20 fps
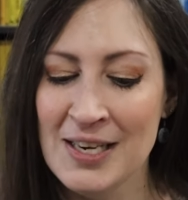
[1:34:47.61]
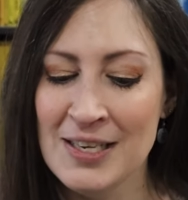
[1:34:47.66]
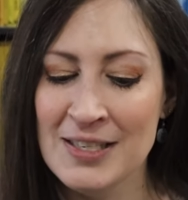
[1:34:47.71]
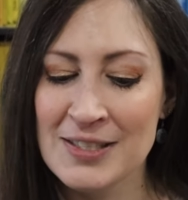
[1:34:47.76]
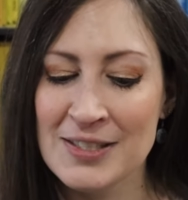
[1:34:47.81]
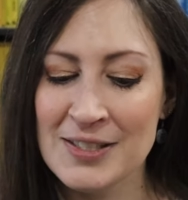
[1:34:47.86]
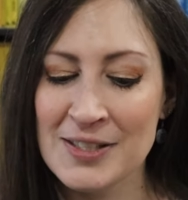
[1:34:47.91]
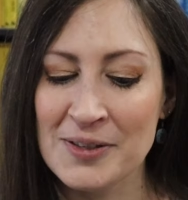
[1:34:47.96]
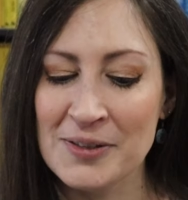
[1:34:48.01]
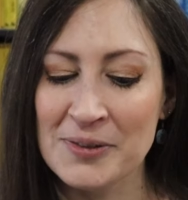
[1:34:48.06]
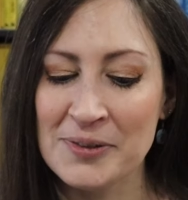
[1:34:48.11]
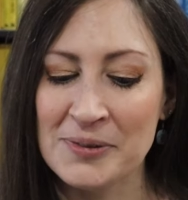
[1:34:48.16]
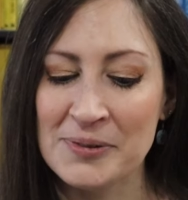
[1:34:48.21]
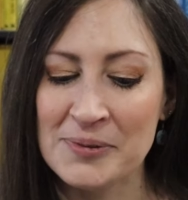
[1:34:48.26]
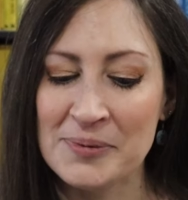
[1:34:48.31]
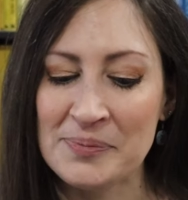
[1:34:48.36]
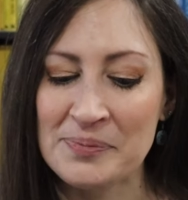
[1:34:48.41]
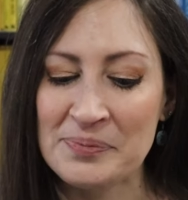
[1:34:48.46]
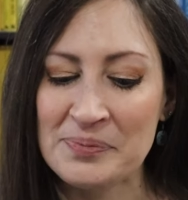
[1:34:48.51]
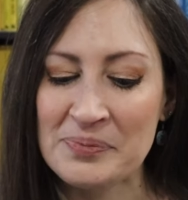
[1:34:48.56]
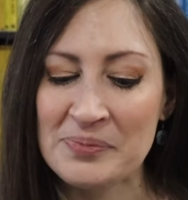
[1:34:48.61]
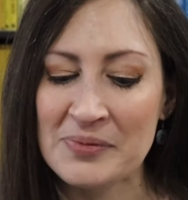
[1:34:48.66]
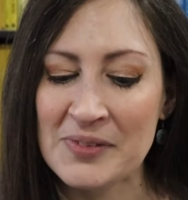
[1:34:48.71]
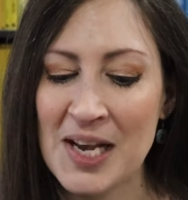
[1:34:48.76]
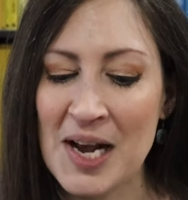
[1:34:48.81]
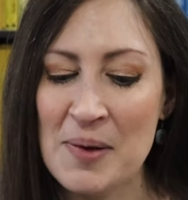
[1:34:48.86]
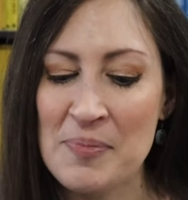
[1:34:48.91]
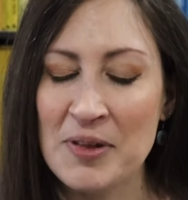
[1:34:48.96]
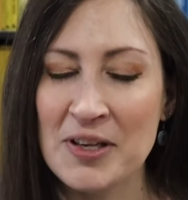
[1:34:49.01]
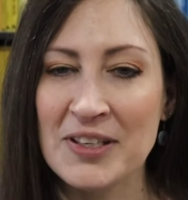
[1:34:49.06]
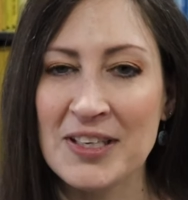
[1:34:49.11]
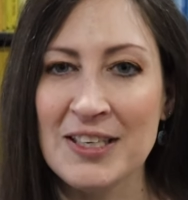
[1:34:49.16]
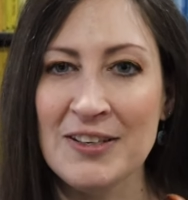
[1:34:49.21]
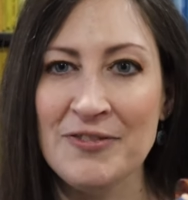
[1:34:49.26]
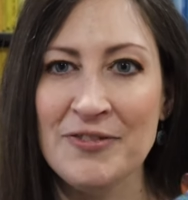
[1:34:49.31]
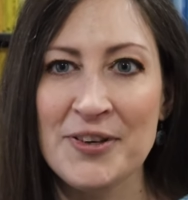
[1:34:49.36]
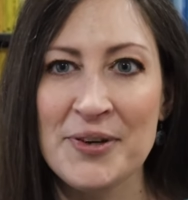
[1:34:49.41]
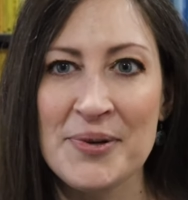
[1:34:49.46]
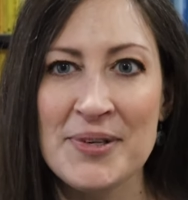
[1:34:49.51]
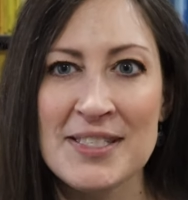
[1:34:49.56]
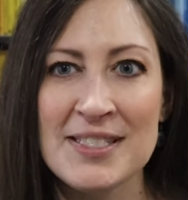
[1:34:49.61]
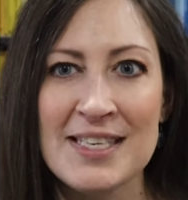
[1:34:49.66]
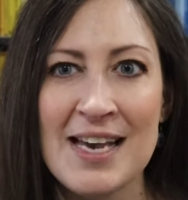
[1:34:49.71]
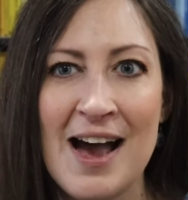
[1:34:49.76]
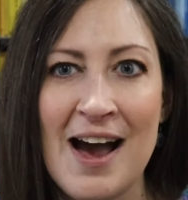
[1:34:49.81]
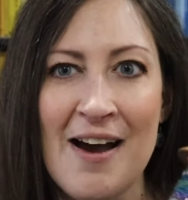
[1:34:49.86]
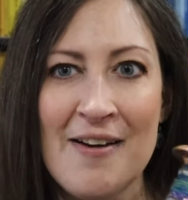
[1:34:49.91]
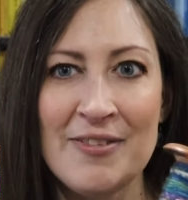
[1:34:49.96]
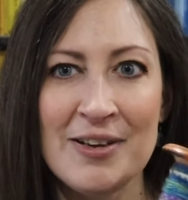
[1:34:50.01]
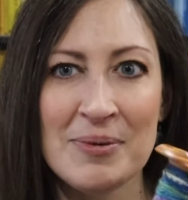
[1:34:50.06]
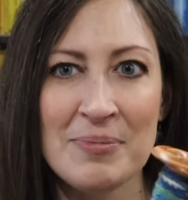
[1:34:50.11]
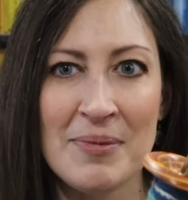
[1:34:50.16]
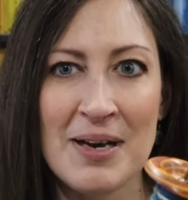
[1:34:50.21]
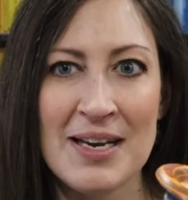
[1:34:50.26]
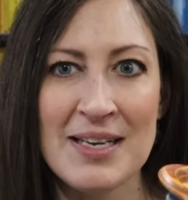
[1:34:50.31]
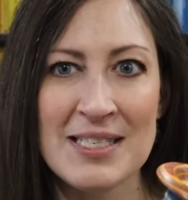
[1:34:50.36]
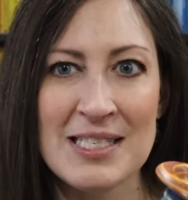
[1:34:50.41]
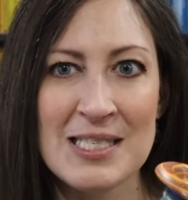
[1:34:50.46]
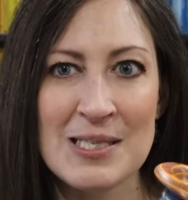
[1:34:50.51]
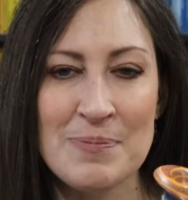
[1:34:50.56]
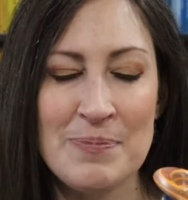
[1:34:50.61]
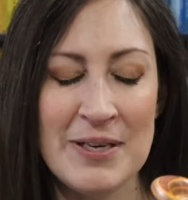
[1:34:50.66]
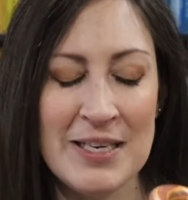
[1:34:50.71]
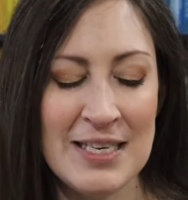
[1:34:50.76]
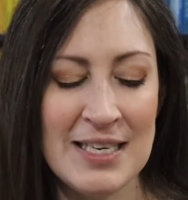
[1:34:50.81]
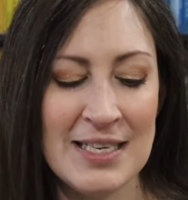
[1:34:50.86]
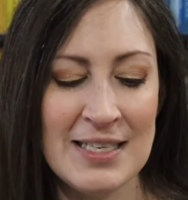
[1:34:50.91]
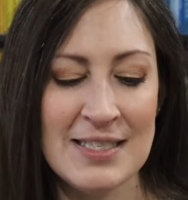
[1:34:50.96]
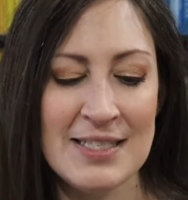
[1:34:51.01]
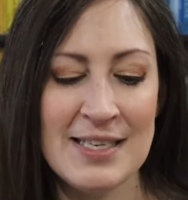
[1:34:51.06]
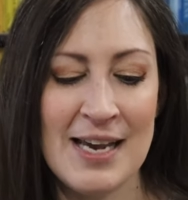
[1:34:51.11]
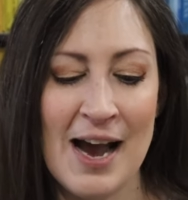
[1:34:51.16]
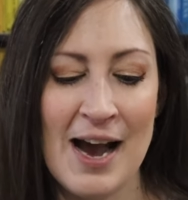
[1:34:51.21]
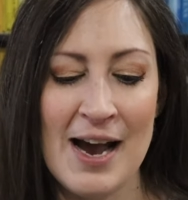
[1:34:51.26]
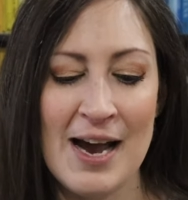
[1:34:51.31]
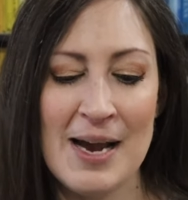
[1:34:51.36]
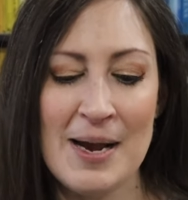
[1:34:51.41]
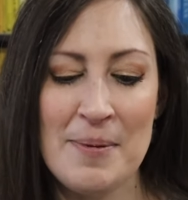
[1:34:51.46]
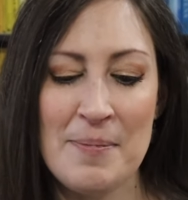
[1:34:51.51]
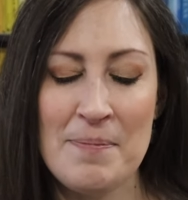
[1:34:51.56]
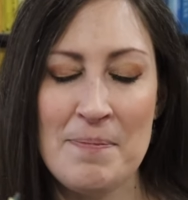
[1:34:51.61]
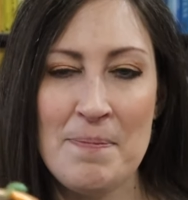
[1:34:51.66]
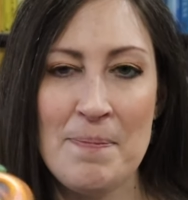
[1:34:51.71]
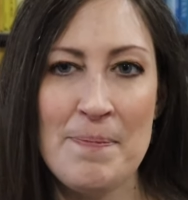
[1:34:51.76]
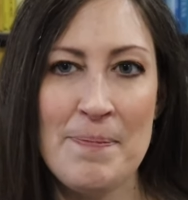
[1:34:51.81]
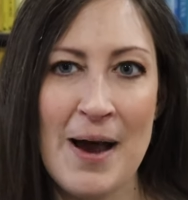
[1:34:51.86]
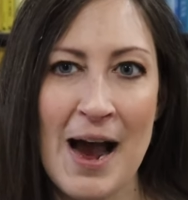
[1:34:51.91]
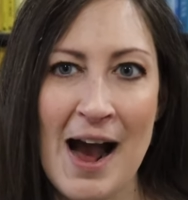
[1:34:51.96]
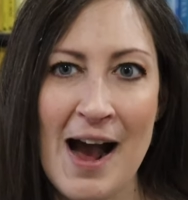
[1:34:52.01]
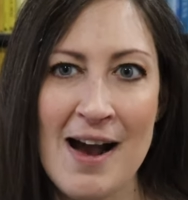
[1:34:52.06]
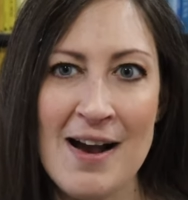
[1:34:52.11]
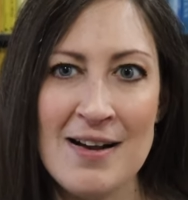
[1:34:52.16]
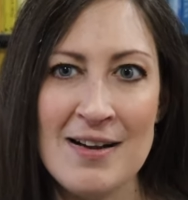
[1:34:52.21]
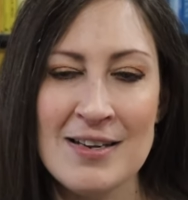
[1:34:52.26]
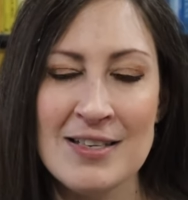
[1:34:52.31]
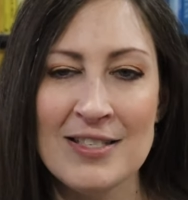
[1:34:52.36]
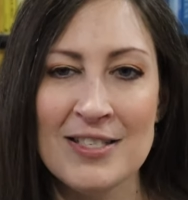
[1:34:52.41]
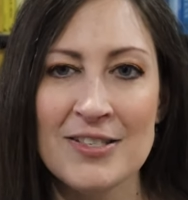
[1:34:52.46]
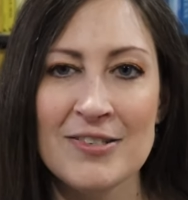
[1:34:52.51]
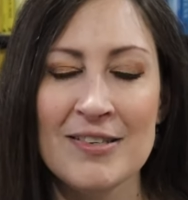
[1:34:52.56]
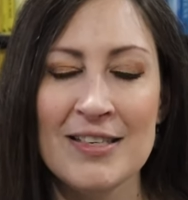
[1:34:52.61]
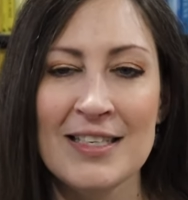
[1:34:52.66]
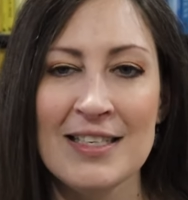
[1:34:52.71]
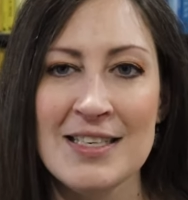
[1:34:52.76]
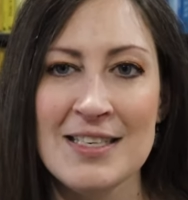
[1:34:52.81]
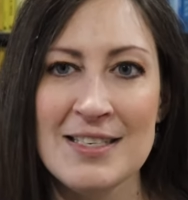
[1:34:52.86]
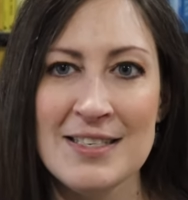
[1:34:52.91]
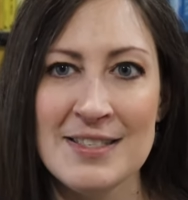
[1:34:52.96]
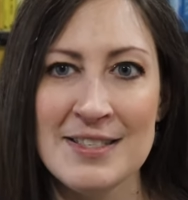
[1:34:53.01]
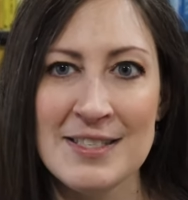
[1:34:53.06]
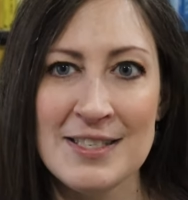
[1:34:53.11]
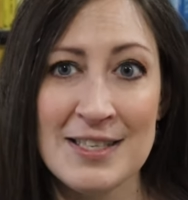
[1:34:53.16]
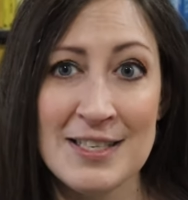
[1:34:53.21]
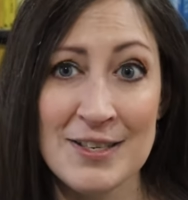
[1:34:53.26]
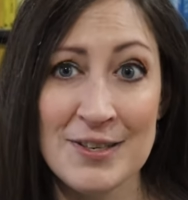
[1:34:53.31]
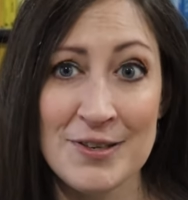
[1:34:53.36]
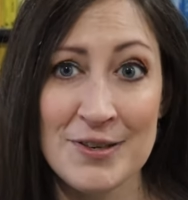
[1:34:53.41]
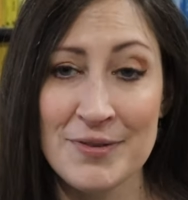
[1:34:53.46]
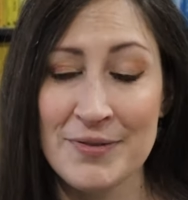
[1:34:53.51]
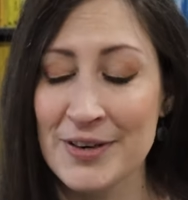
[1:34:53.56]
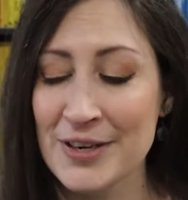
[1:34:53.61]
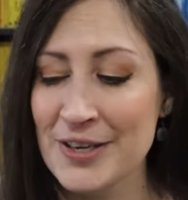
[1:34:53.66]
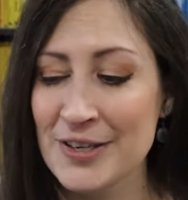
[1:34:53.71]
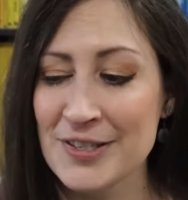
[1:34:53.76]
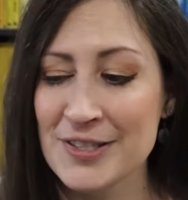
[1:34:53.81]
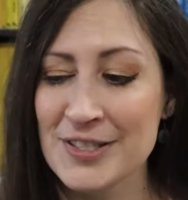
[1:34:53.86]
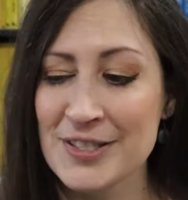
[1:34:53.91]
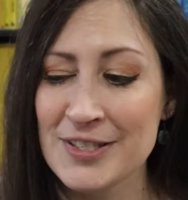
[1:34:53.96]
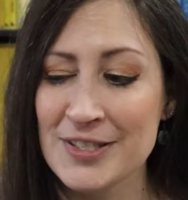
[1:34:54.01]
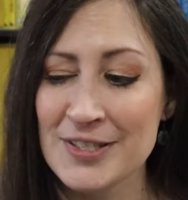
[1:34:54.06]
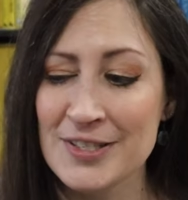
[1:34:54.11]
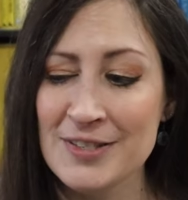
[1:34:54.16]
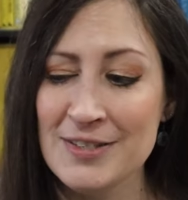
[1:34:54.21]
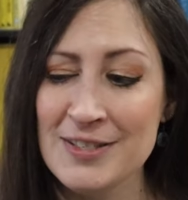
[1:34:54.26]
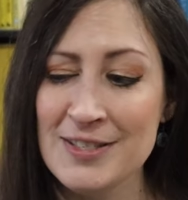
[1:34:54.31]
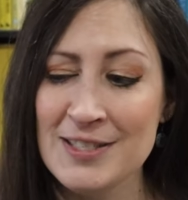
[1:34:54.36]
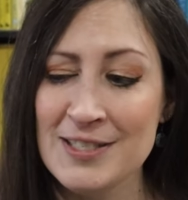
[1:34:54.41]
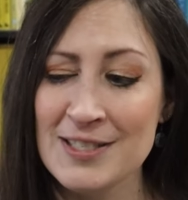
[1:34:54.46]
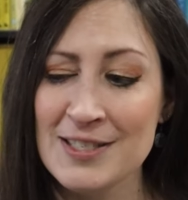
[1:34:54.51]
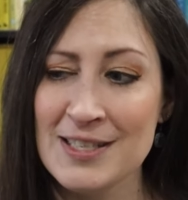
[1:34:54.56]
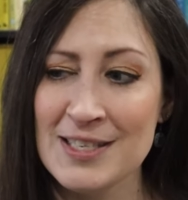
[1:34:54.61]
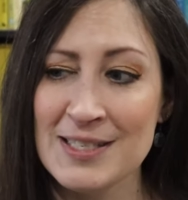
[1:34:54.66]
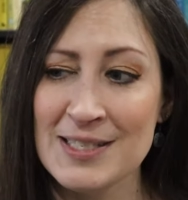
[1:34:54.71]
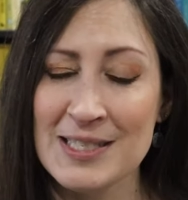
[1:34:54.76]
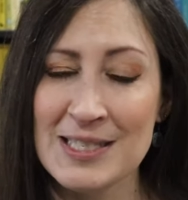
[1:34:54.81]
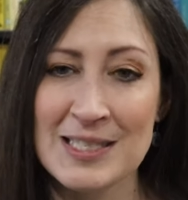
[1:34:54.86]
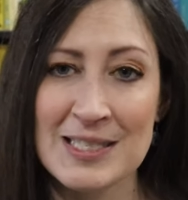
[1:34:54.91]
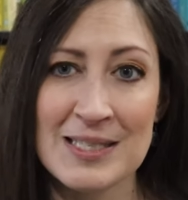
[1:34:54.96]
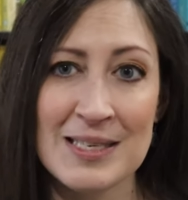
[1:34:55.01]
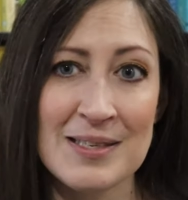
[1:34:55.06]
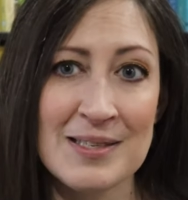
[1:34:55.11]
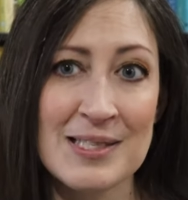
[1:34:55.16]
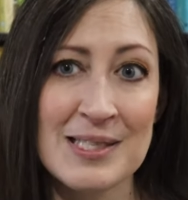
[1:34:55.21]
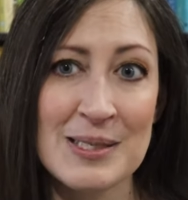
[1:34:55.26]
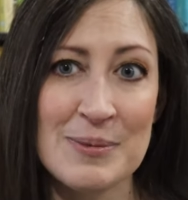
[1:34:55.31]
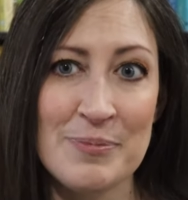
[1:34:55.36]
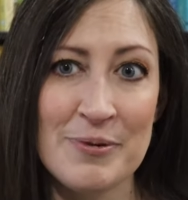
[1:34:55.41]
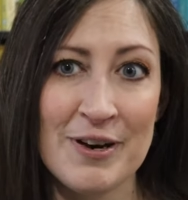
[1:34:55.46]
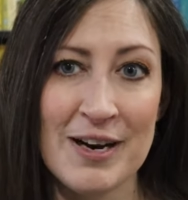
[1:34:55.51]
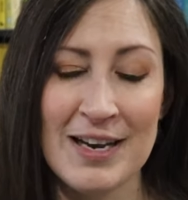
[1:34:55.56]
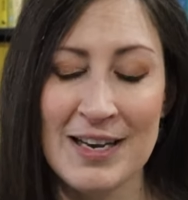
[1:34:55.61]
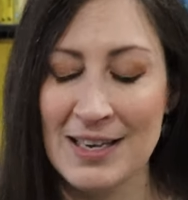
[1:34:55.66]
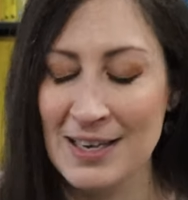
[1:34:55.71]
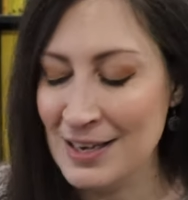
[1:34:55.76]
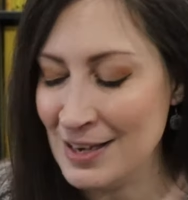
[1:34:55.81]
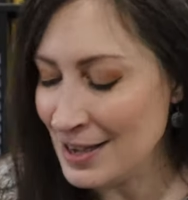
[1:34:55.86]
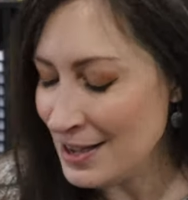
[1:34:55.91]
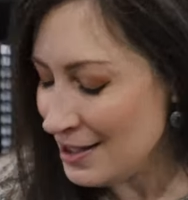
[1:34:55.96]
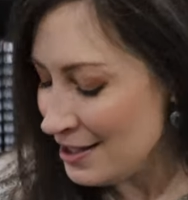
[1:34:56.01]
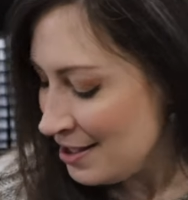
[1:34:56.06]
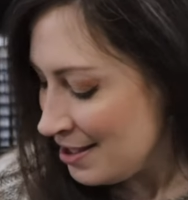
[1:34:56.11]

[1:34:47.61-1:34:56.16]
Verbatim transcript: So now I'm looking forward to having my spinning time back during his theater rehearsals this spring.